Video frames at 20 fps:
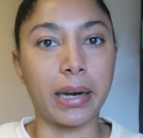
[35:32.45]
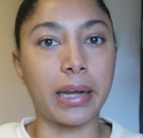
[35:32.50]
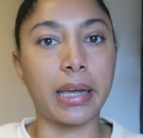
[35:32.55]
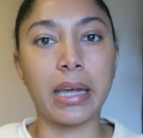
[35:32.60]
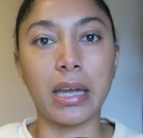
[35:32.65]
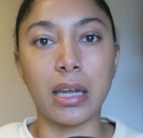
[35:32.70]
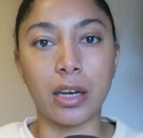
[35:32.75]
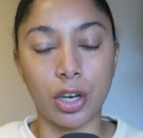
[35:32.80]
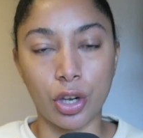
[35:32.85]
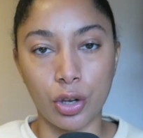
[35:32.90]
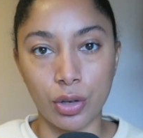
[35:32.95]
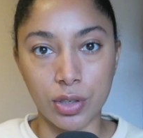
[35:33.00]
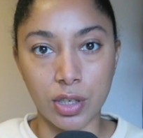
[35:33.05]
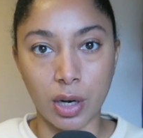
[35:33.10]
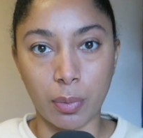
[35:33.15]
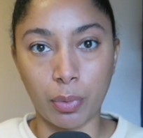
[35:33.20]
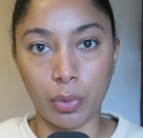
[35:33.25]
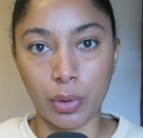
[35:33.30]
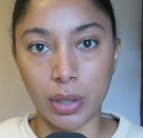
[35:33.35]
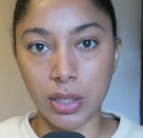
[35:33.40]
Like, he'd
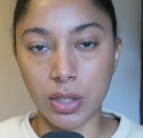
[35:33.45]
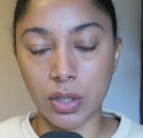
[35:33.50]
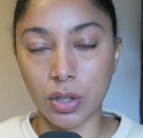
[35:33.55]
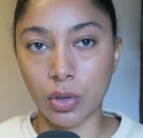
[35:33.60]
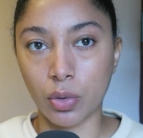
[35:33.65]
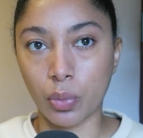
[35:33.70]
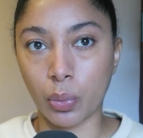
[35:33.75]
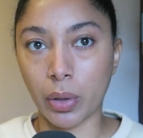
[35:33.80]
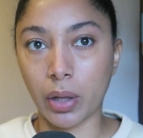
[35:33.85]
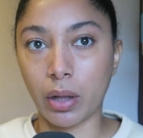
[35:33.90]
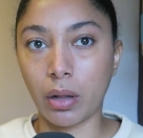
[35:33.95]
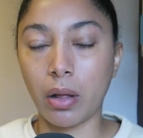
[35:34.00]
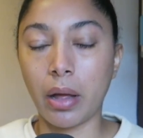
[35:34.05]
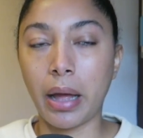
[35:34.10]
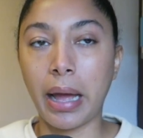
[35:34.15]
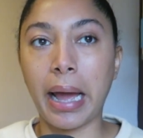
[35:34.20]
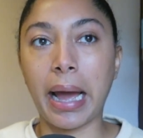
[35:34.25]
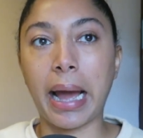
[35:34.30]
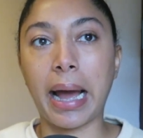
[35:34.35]
used up all his goodwill,